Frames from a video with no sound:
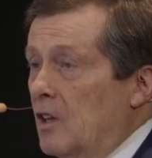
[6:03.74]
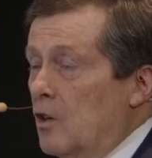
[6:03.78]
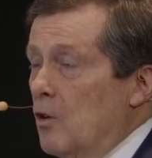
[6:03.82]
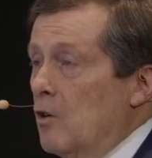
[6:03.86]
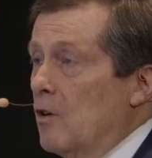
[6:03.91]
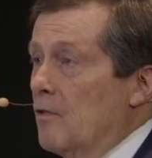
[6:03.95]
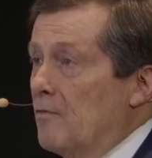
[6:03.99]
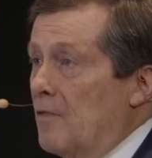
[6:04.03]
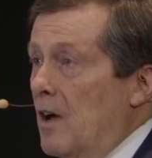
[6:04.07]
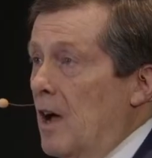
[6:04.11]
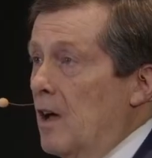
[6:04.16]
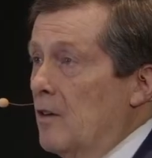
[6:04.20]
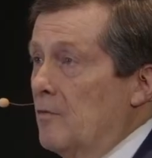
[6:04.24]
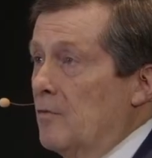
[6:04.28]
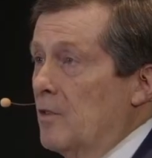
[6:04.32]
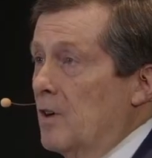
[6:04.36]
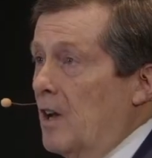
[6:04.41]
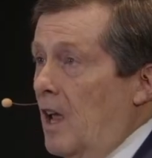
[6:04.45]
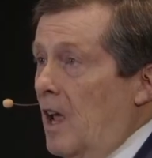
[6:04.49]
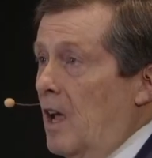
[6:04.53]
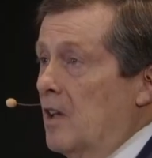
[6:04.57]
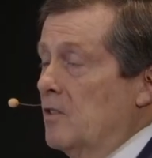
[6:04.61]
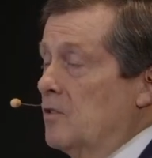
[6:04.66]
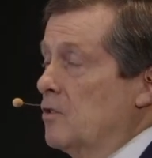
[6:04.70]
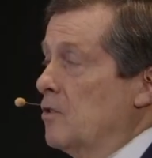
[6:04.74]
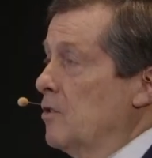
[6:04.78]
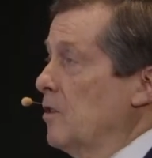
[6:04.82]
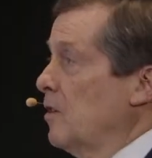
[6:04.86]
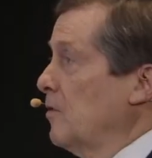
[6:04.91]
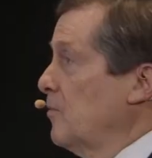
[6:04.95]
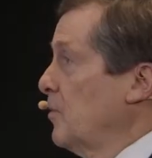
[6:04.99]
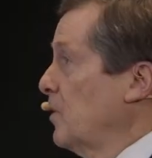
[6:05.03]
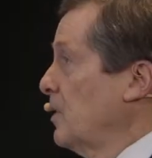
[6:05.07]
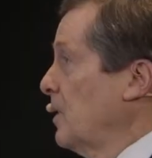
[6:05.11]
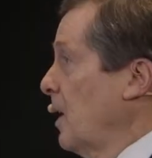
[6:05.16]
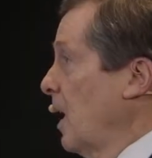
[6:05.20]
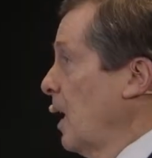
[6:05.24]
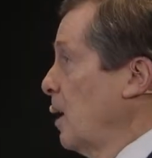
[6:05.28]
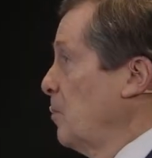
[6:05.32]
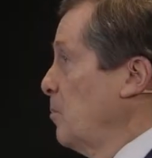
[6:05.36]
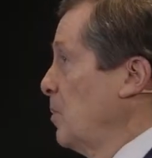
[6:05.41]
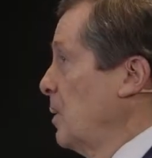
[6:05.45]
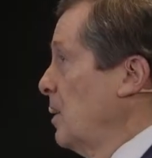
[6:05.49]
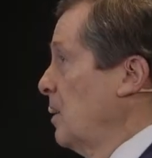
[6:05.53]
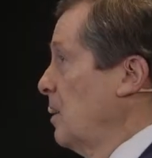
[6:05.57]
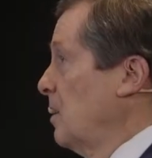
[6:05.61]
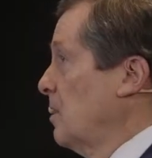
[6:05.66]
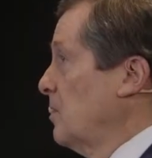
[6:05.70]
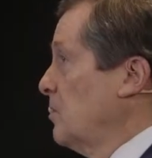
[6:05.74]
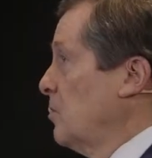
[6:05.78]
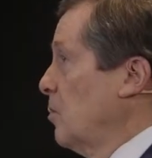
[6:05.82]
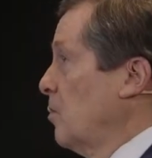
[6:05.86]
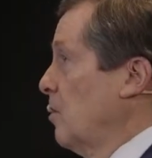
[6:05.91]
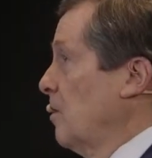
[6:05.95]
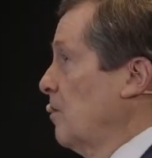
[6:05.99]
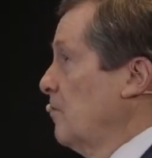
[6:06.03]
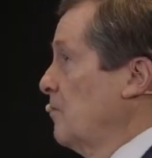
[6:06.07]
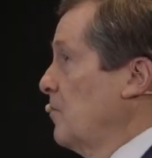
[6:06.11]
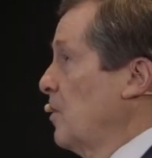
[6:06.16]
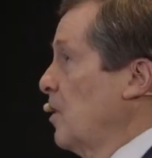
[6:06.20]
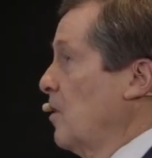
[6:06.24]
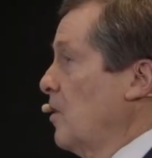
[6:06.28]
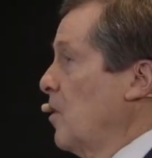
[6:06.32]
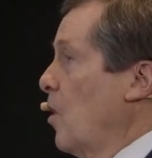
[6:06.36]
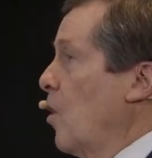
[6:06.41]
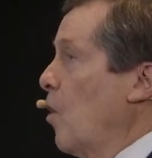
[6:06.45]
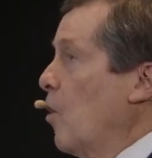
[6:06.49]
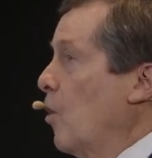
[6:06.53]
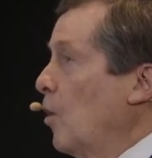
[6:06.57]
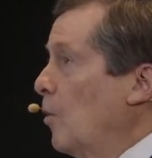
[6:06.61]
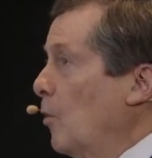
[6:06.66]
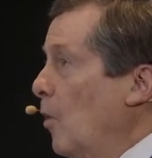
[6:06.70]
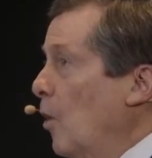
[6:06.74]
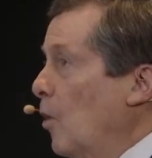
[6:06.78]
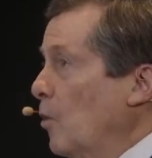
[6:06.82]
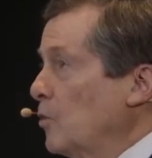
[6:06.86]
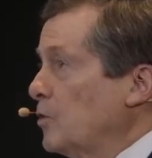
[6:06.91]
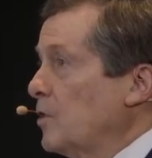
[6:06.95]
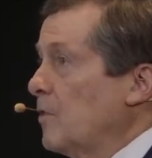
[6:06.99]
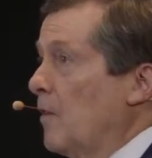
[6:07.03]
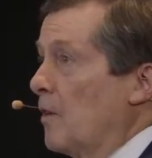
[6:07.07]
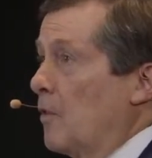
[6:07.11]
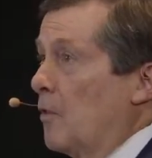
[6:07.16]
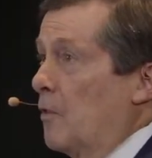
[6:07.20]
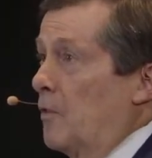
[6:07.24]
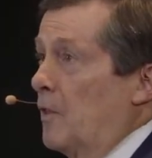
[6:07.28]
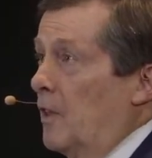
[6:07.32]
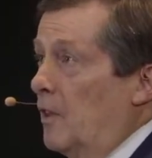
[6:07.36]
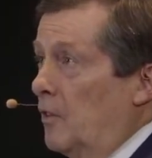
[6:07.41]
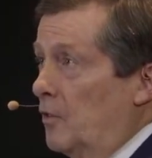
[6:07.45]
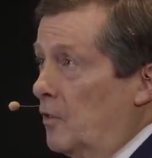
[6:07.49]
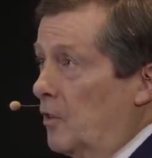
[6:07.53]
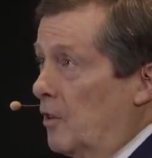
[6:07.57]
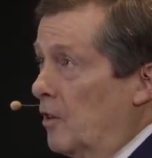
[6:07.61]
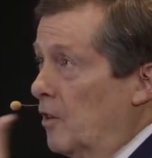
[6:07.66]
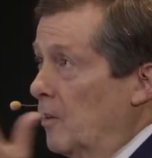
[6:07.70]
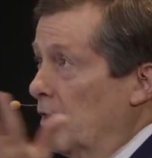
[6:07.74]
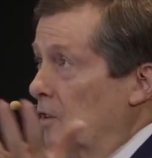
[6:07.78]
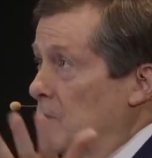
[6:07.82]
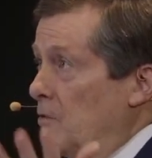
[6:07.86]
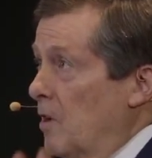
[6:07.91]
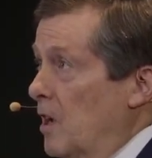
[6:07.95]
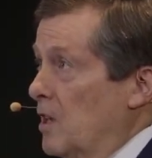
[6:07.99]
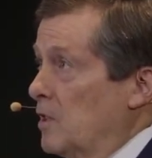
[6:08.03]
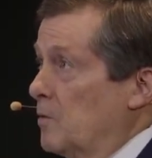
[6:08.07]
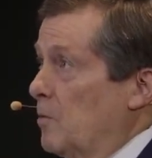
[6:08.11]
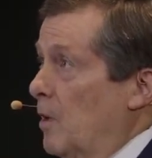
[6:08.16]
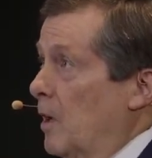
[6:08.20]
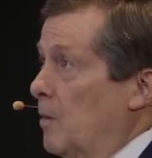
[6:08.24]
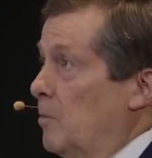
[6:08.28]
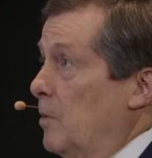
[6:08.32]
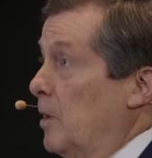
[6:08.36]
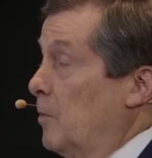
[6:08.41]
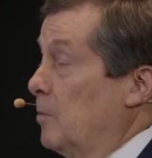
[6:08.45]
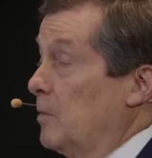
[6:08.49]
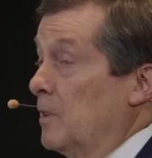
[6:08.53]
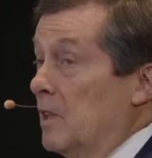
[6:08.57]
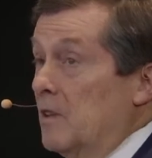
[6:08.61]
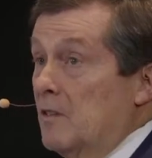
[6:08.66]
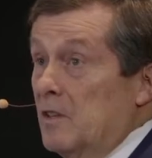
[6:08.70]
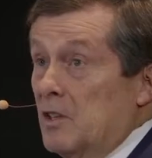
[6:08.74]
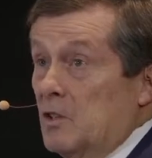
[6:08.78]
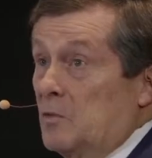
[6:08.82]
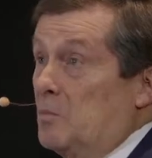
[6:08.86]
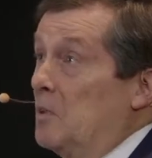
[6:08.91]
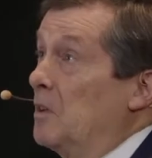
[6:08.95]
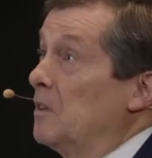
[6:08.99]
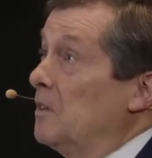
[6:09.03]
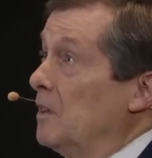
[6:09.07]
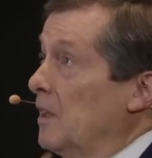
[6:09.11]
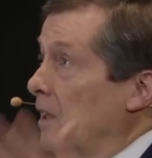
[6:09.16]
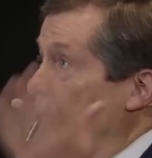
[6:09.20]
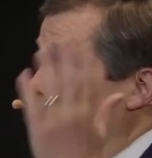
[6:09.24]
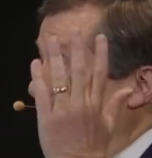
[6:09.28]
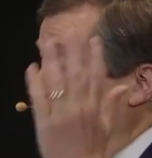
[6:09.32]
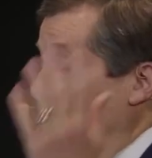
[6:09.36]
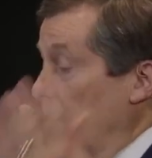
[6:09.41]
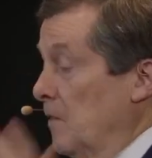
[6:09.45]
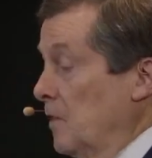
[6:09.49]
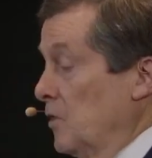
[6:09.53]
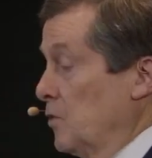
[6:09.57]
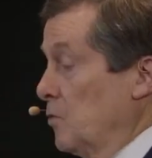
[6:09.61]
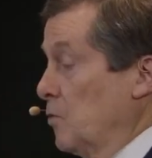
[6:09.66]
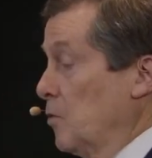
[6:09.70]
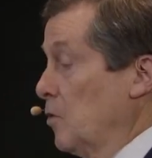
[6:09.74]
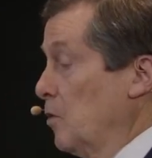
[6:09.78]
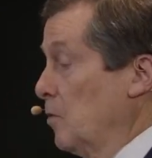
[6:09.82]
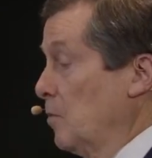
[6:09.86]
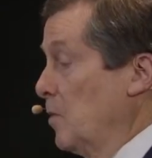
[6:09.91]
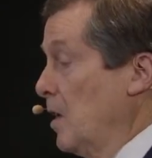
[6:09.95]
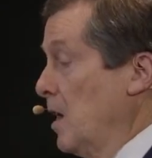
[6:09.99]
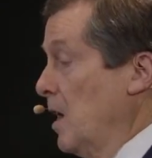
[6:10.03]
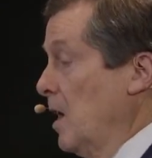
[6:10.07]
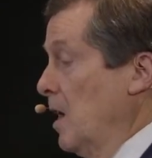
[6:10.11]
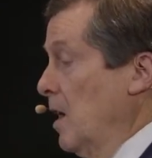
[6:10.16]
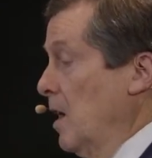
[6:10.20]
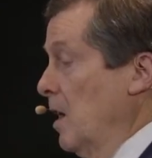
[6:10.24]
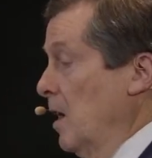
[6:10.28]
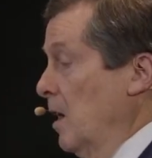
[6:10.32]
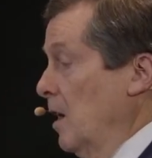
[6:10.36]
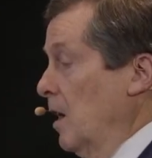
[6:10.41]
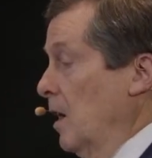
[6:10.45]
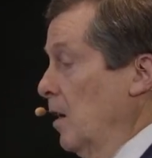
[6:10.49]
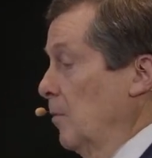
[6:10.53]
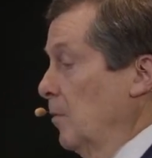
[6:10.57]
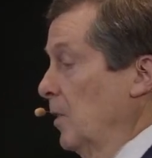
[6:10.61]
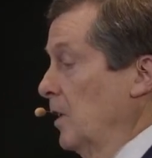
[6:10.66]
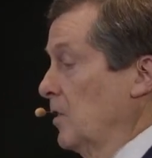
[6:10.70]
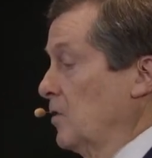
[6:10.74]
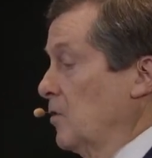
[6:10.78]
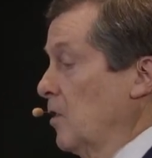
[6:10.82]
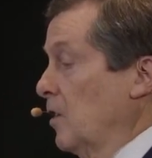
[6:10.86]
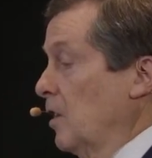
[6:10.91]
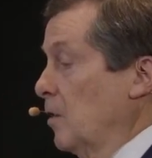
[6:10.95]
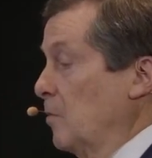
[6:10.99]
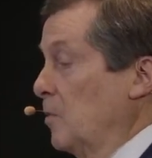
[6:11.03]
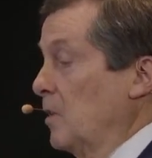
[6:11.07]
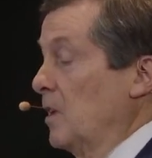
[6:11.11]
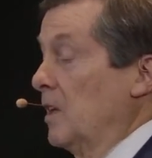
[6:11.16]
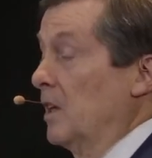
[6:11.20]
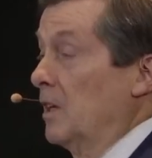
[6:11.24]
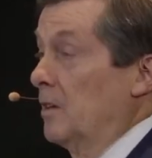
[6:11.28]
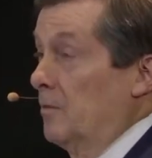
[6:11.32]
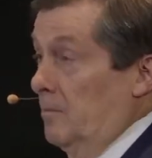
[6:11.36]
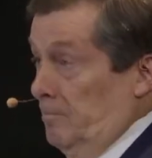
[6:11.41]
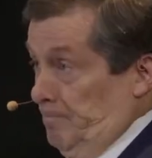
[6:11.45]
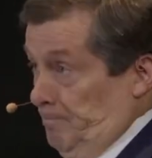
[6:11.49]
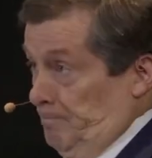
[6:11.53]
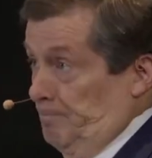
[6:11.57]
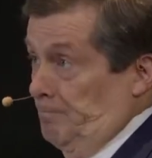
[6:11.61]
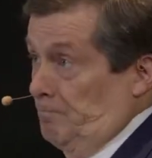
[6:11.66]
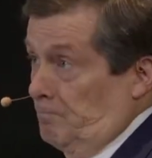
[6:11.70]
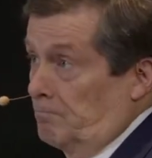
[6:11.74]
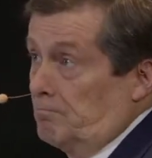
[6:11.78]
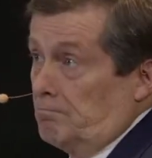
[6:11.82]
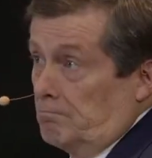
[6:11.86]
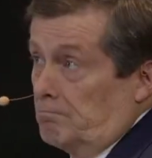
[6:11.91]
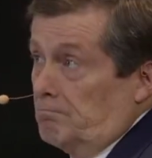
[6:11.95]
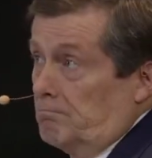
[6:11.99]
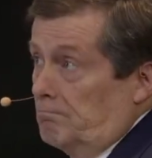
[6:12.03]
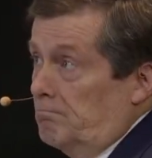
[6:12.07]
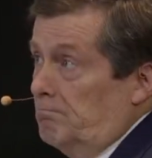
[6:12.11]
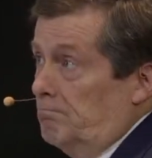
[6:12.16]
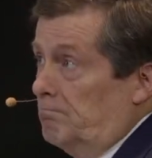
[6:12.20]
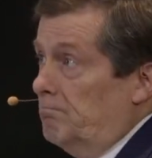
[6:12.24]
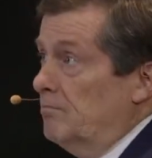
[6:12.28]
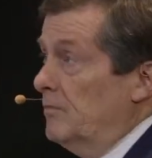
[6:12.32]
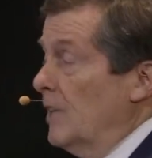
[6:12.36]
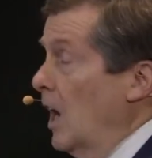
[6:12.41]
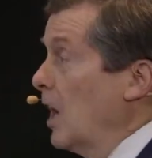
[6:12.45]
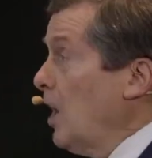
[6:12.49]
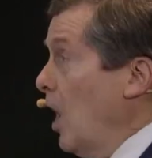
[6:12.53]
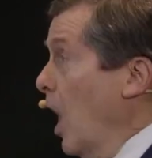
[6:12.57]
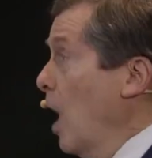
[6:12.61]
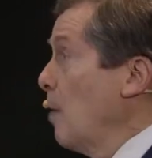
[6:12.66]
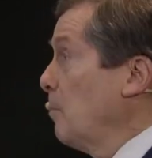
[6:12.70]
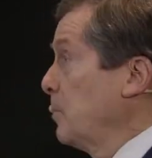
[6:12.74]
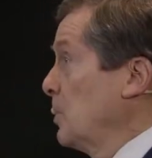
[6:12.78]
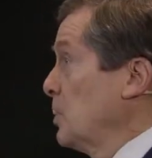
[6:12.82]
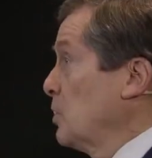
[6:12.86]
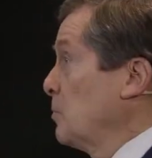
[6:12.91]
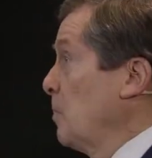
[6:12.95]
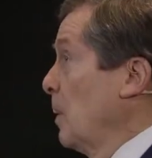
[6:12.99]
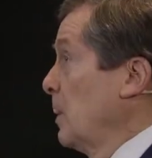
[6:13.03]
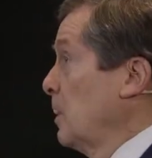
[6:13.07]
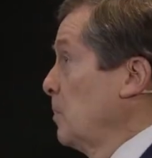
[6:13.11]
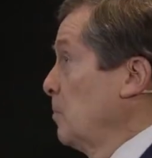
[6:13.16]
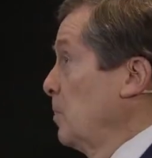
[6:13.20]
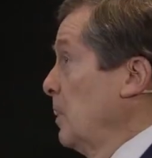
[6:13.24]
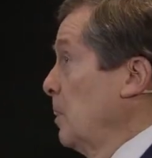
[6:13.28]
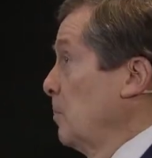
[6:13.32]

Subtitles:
cure found for cancer or for diabetes or a whole host of other things that are addressed by people in this building and in this room, it's going to be accomplished by the